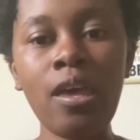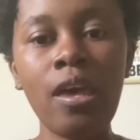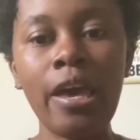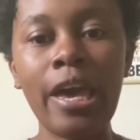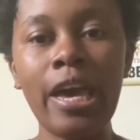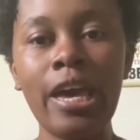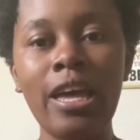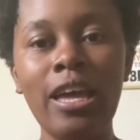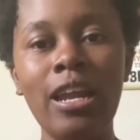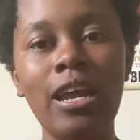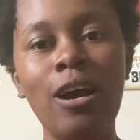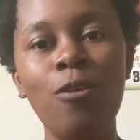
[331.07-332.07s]

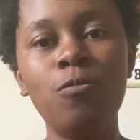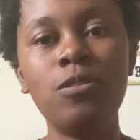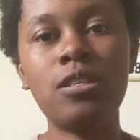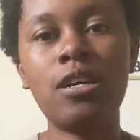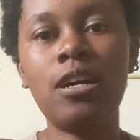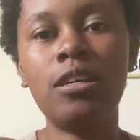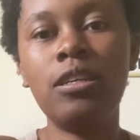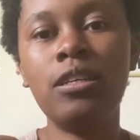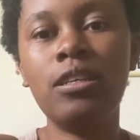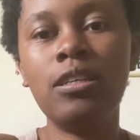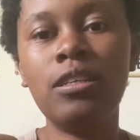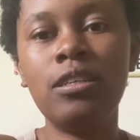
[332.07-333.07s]
and I was kind
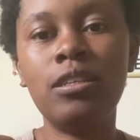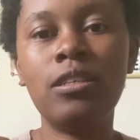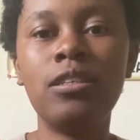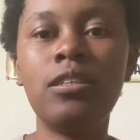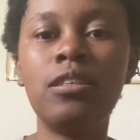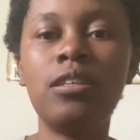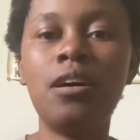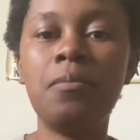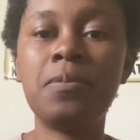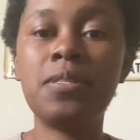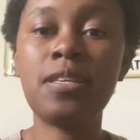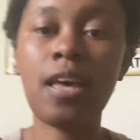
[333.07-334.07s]
of
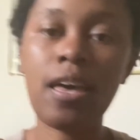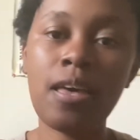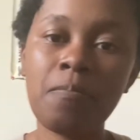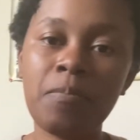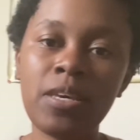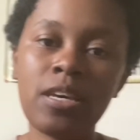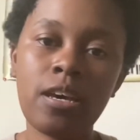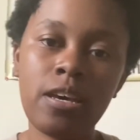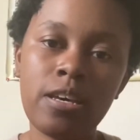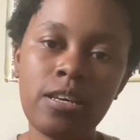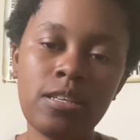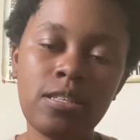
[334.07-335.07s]
upset
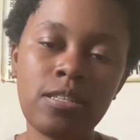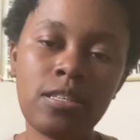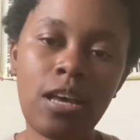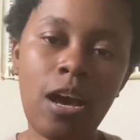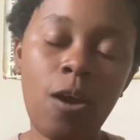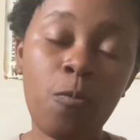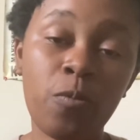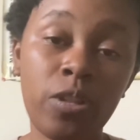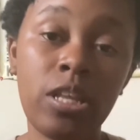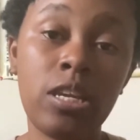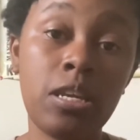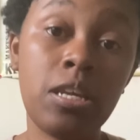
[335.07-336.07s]
because I
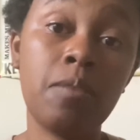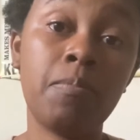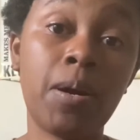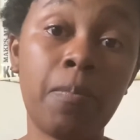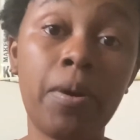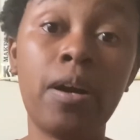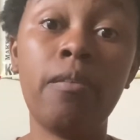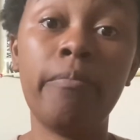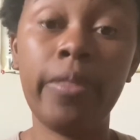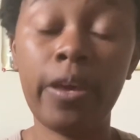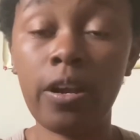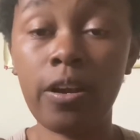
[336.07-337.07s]
really needed my mom
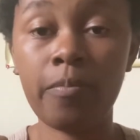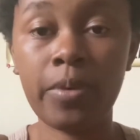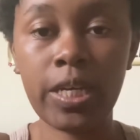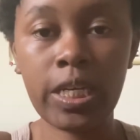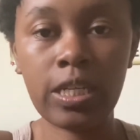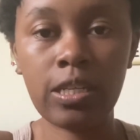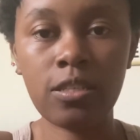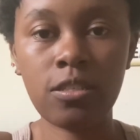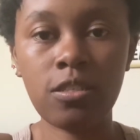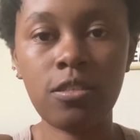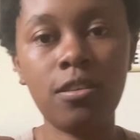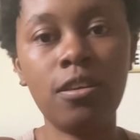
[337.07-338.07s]
there,
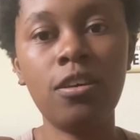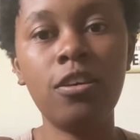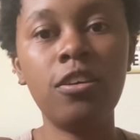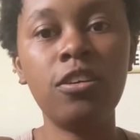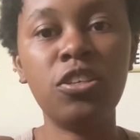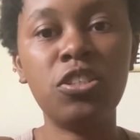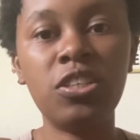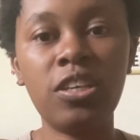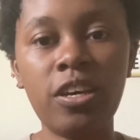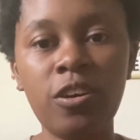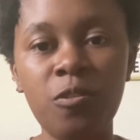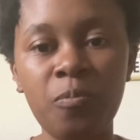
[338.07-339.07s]
because she
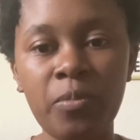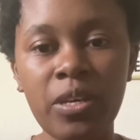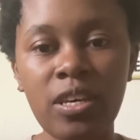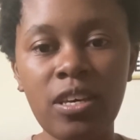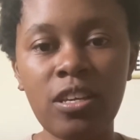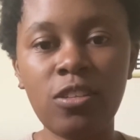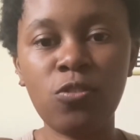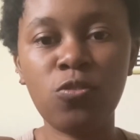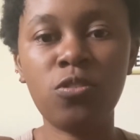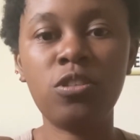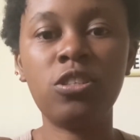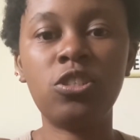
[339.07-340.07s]
helped me
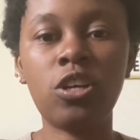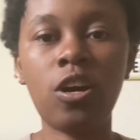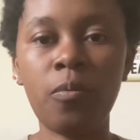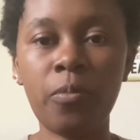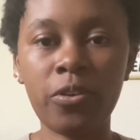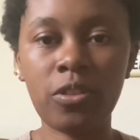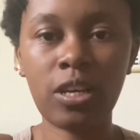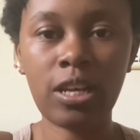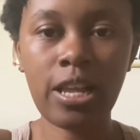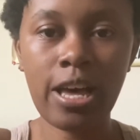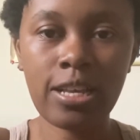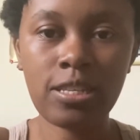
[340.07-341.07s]
during the childbirthing
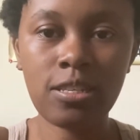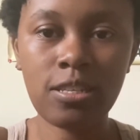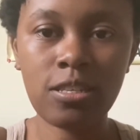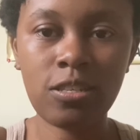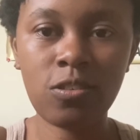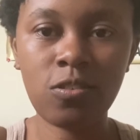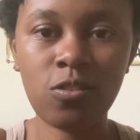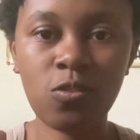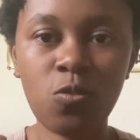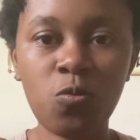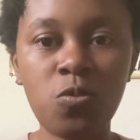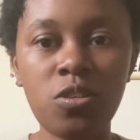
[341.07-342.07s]
classes
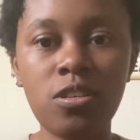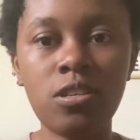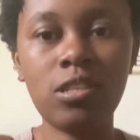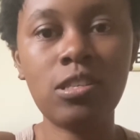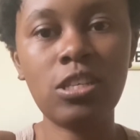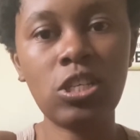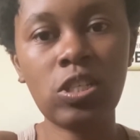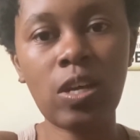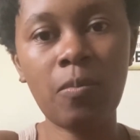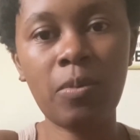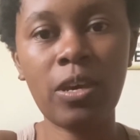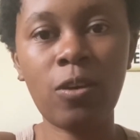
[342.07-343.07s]
due to
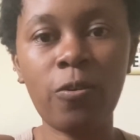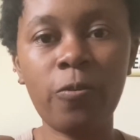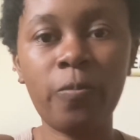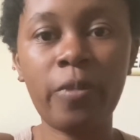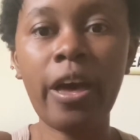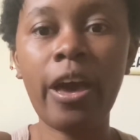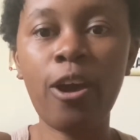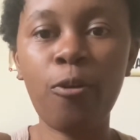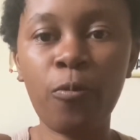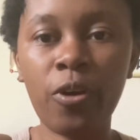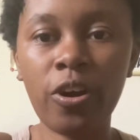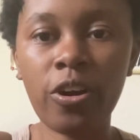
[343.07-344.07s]
TJ being at
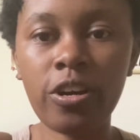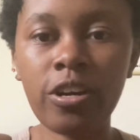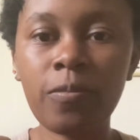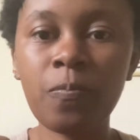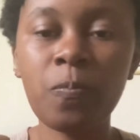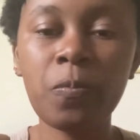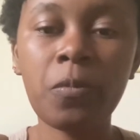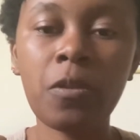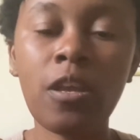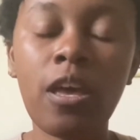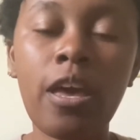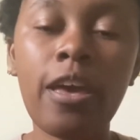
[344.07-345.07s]
work,
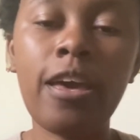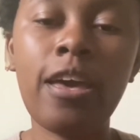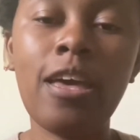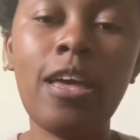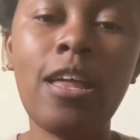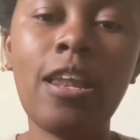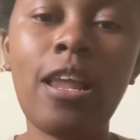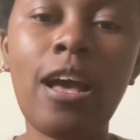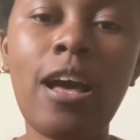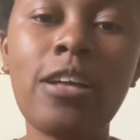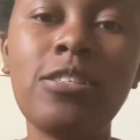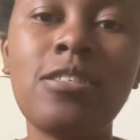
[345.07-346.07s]
and
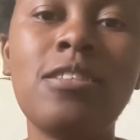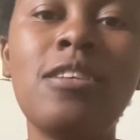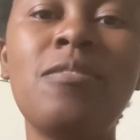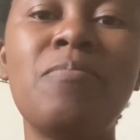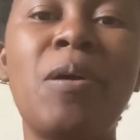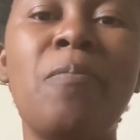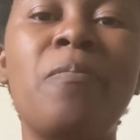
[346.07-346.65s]
I just needed my